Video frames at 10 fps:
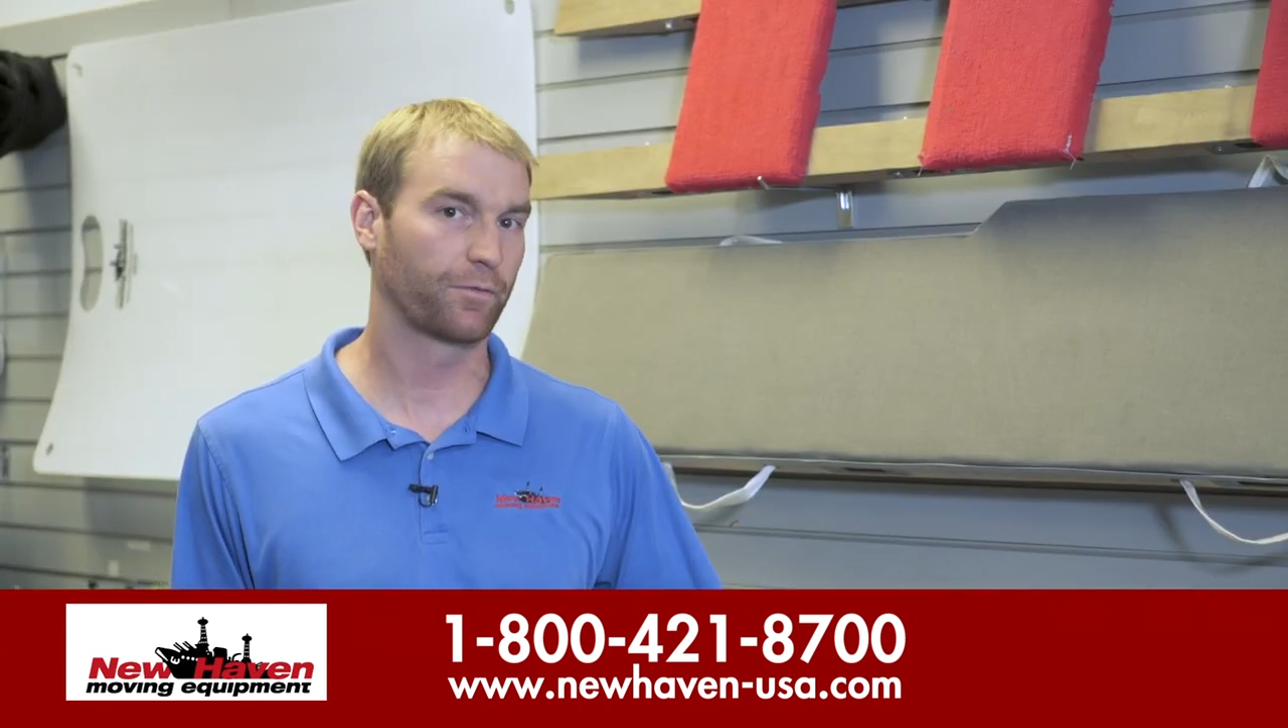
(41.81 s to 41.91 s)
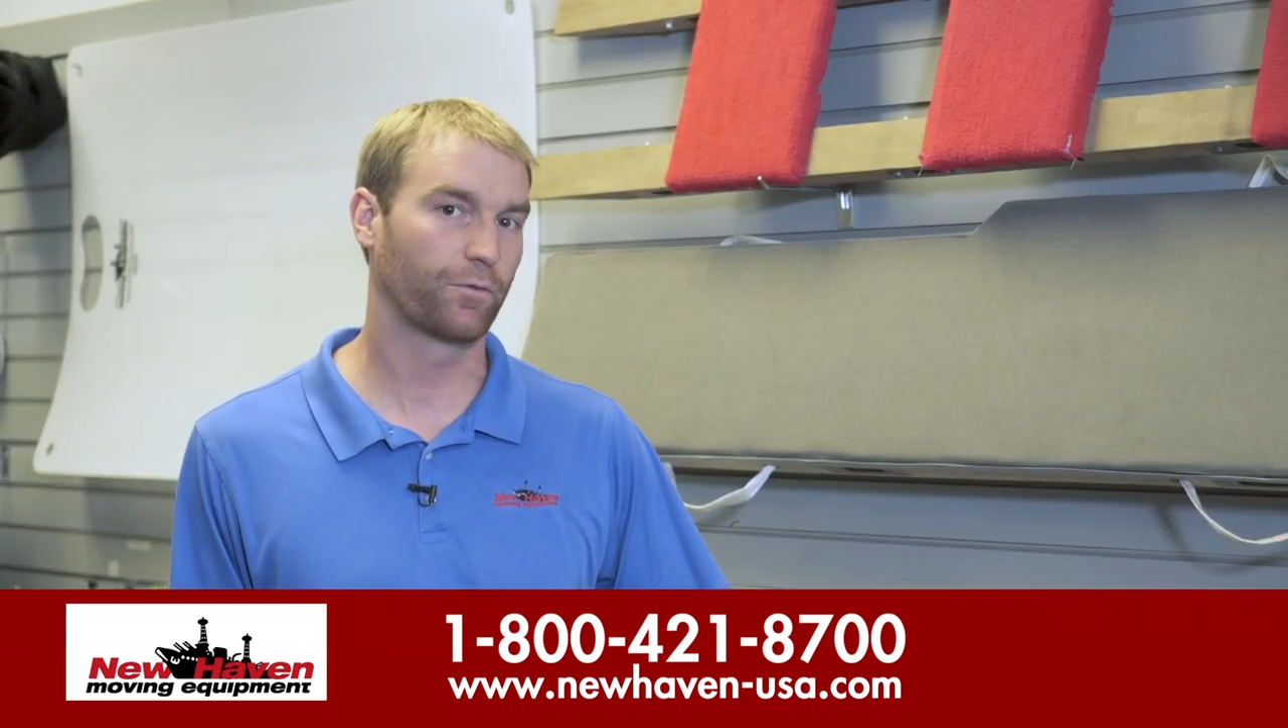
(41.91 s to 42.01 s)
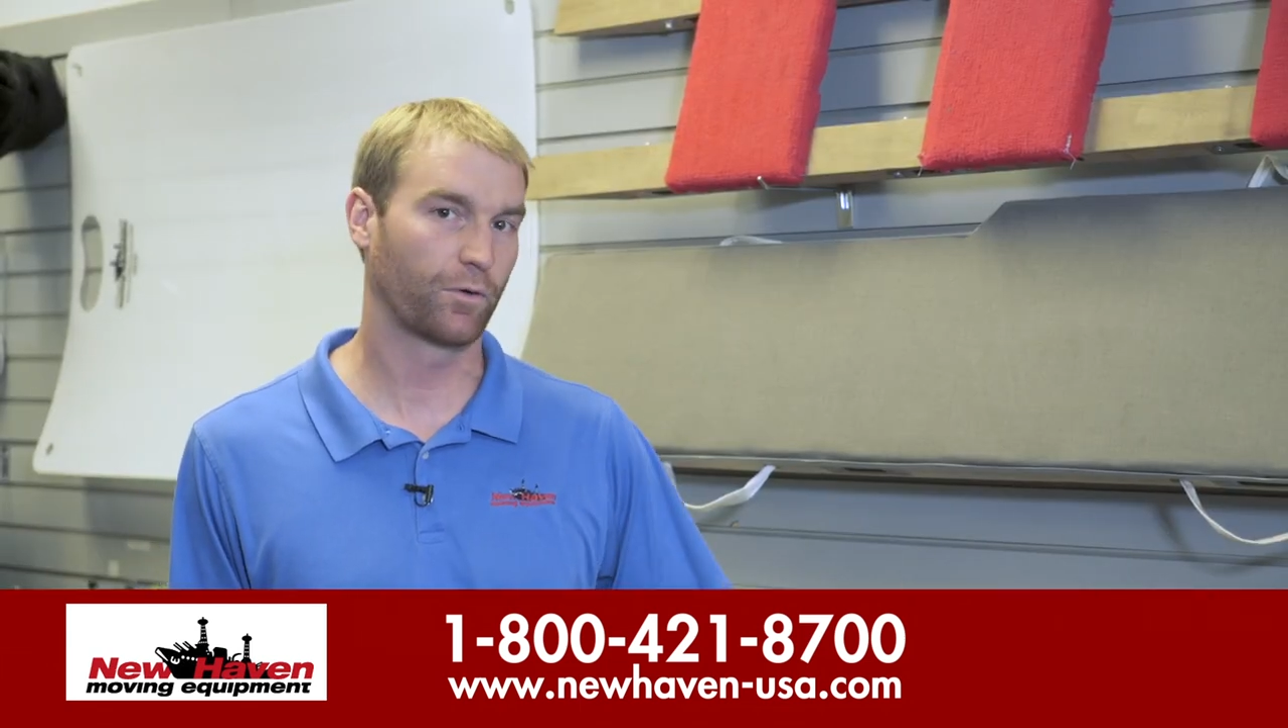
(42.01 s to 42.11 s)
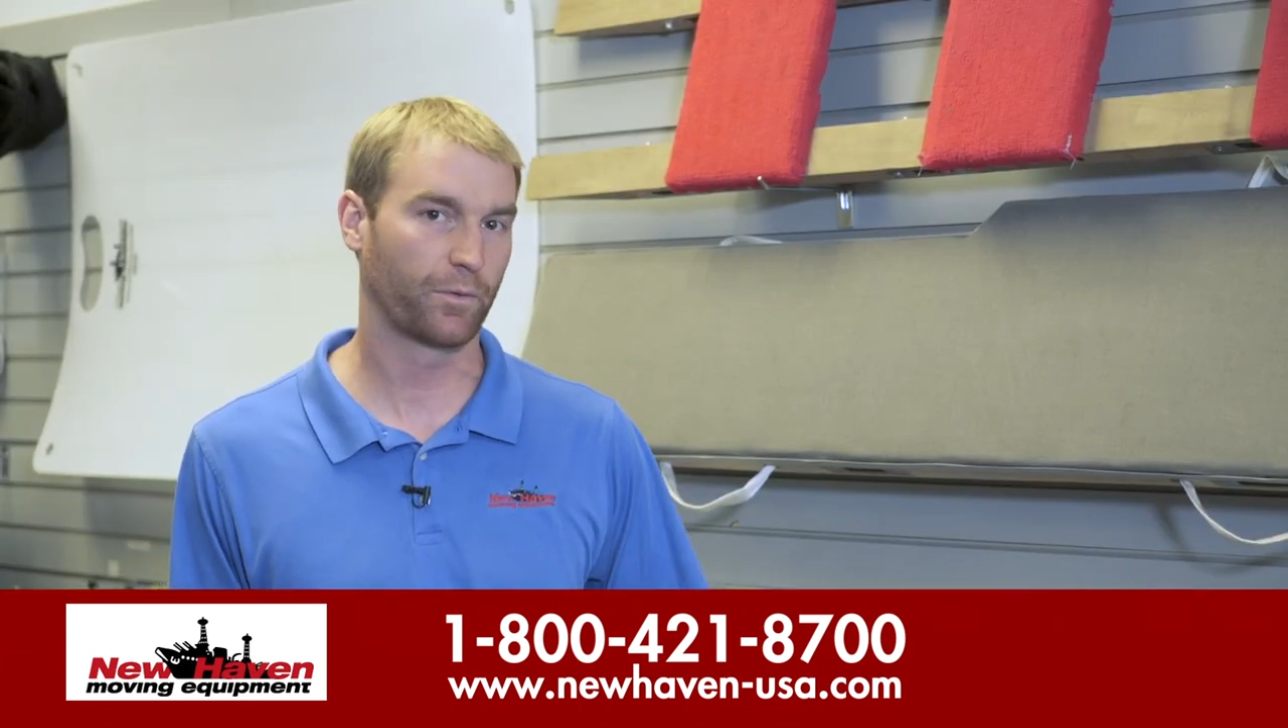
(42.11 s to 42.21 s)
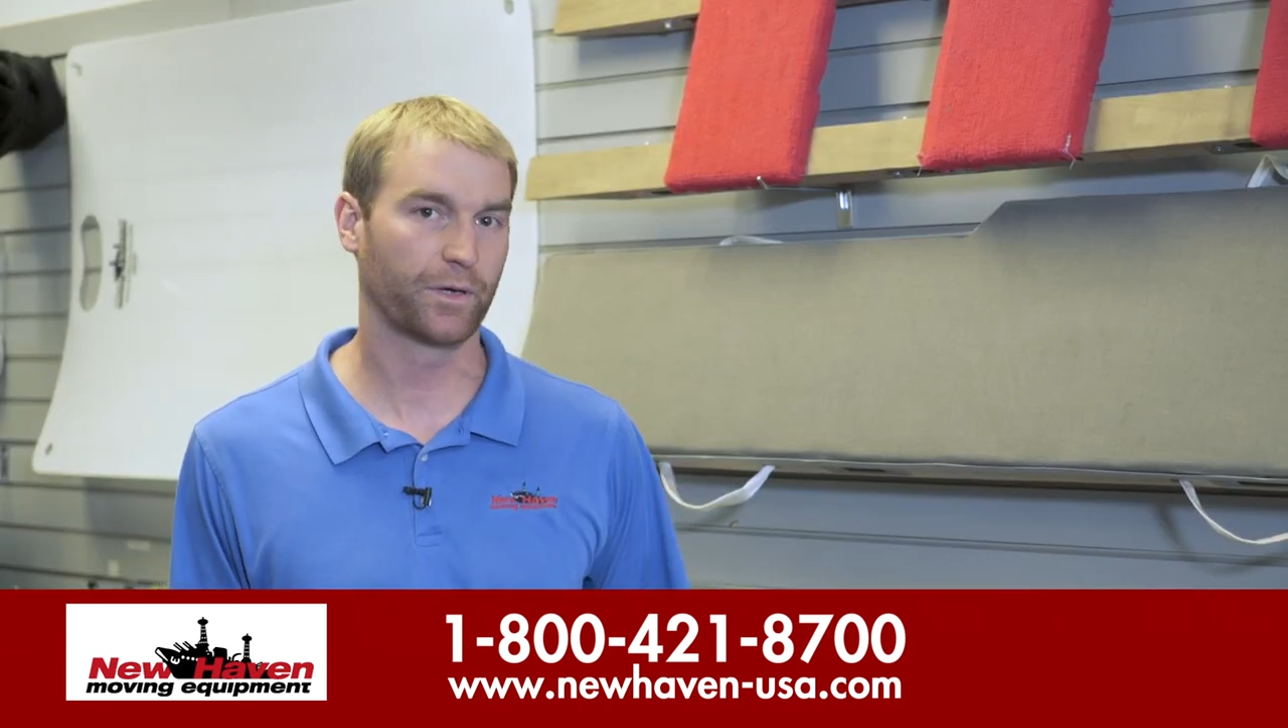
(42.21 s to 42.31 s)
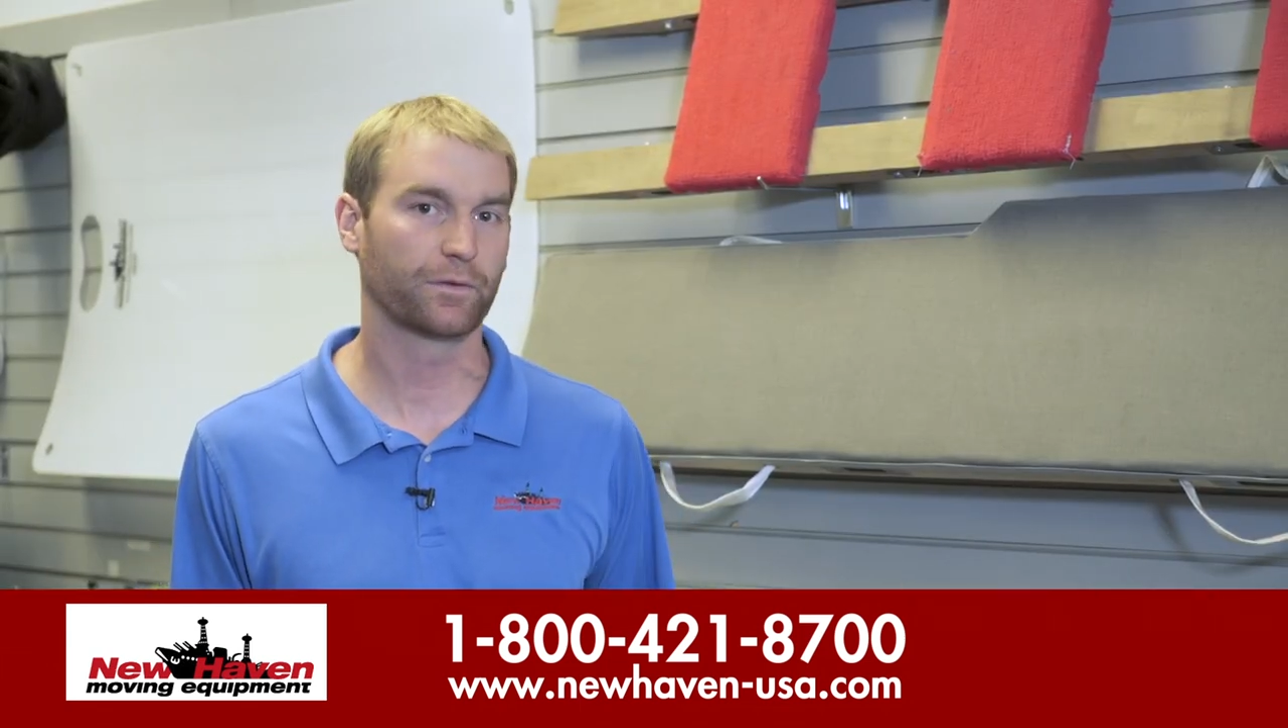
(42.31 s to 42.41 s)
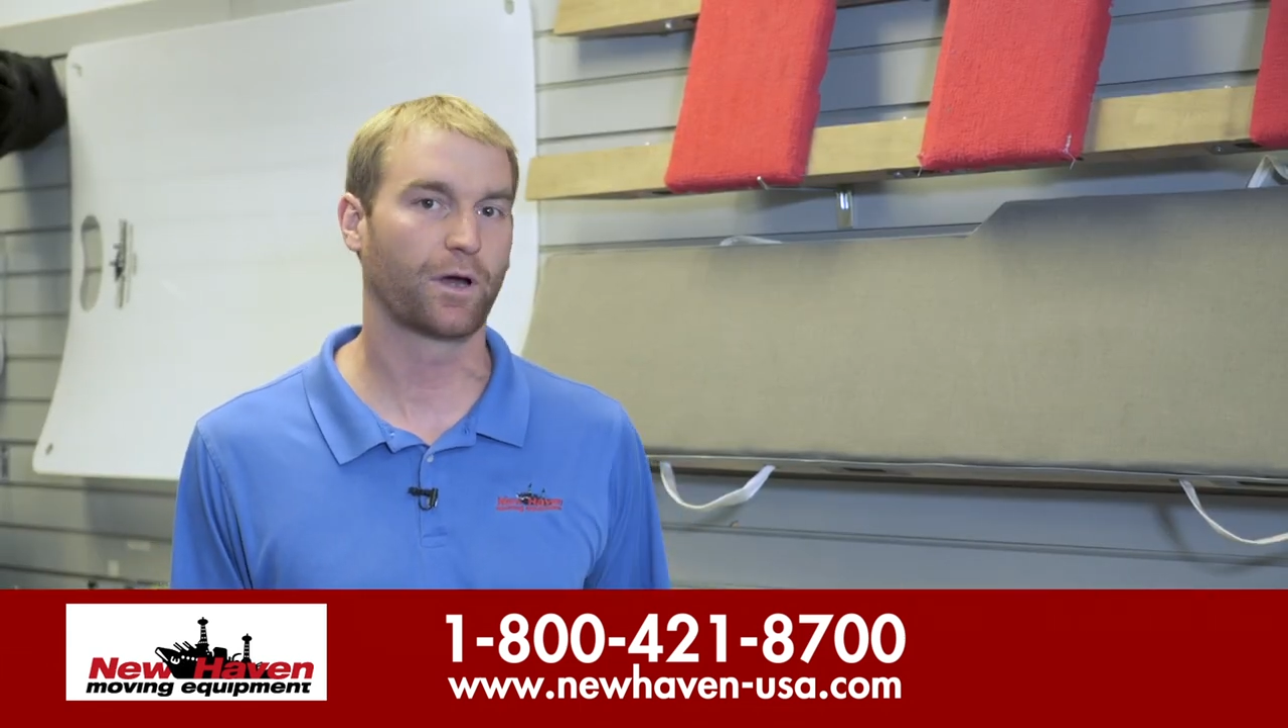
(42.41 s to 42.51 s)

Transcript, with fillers: four-wheel